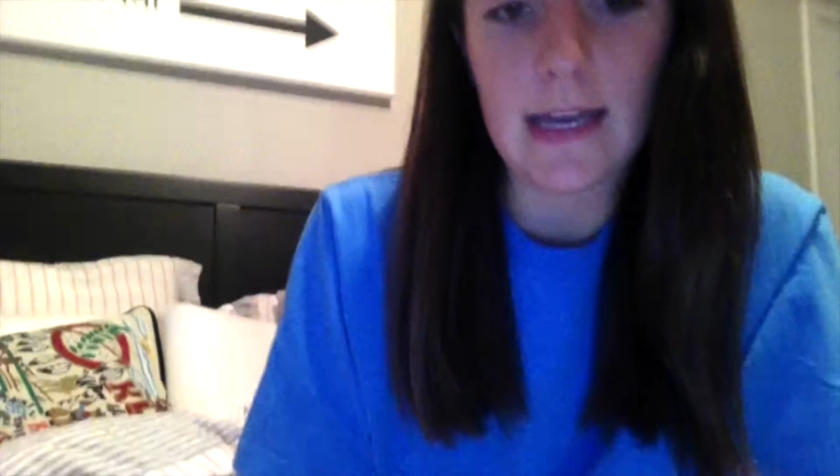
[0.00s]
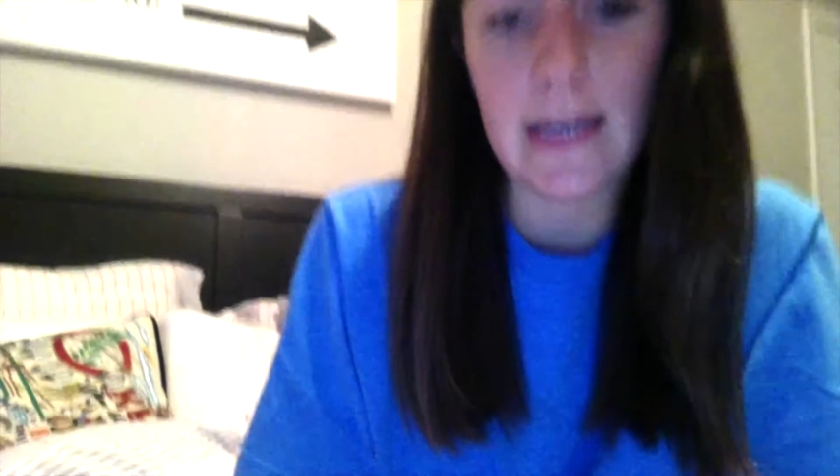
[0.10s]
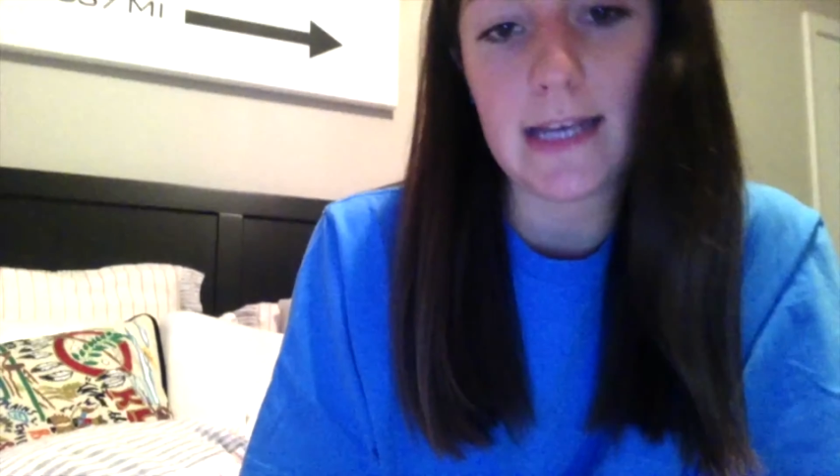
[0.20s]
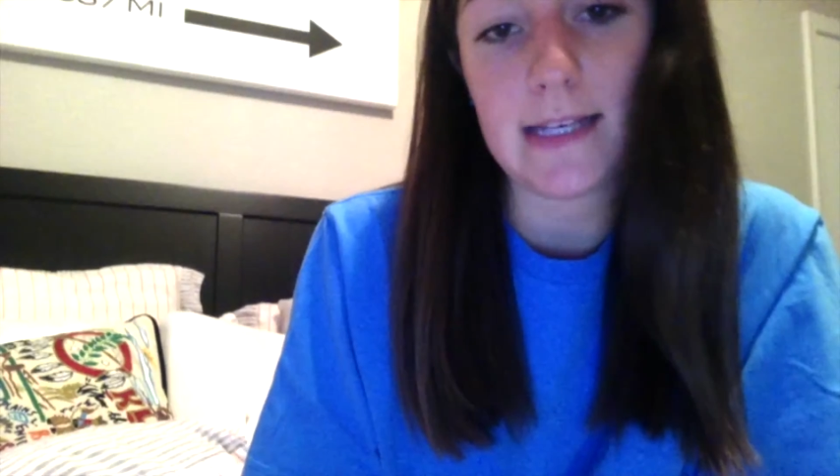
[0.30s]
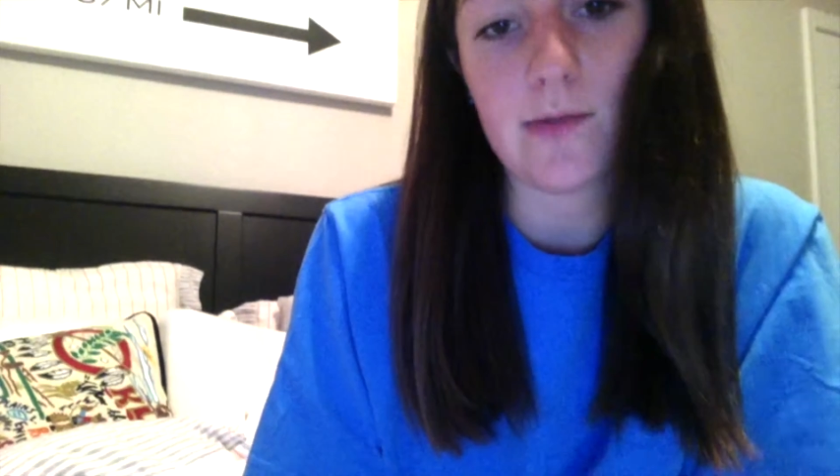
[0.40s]

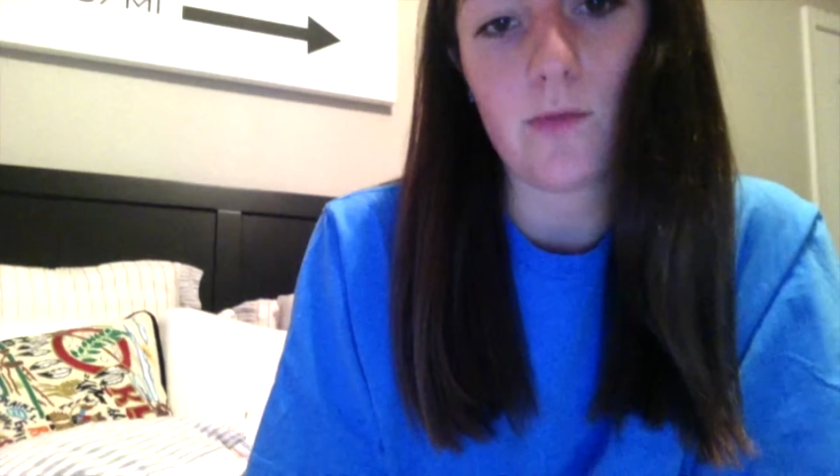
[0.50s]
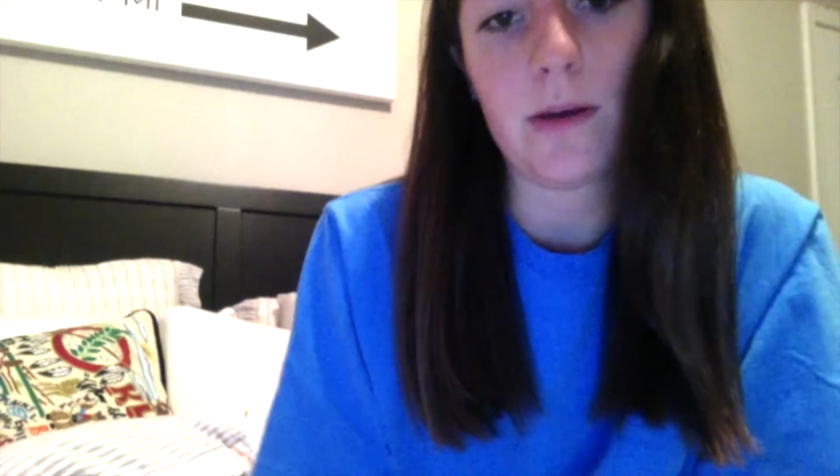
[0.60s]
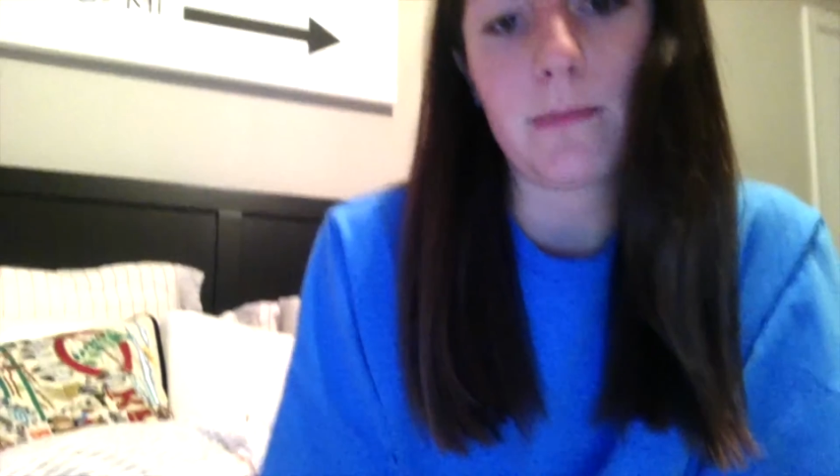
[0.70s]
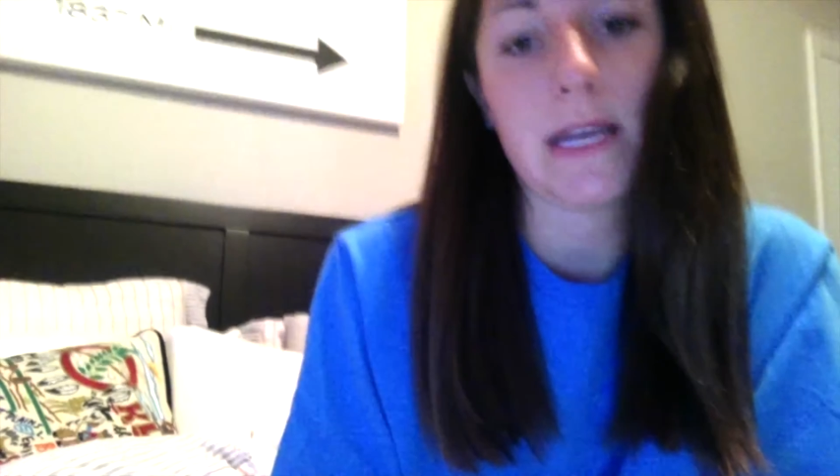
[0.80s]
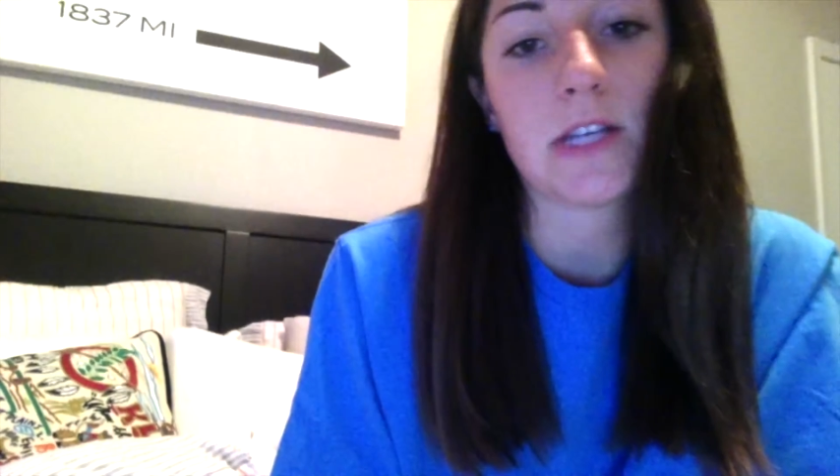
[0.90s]
is
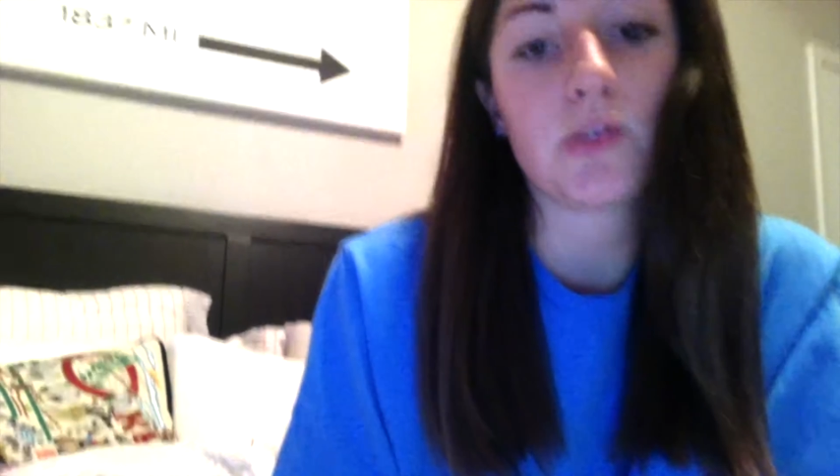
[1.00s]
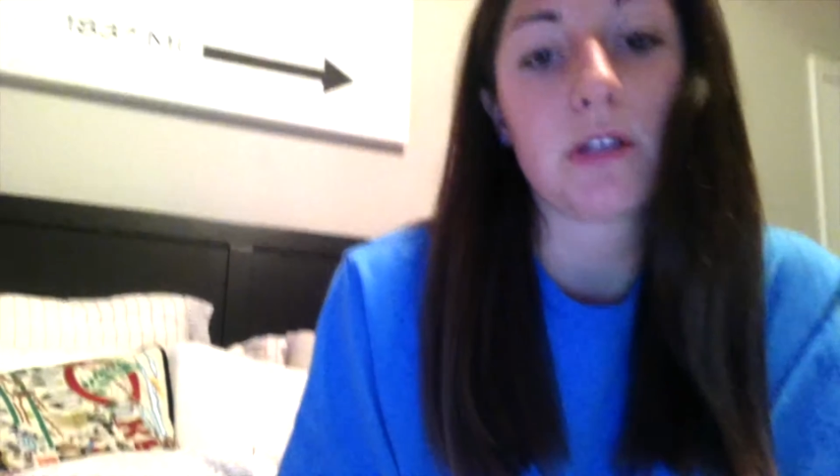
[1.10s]
what makes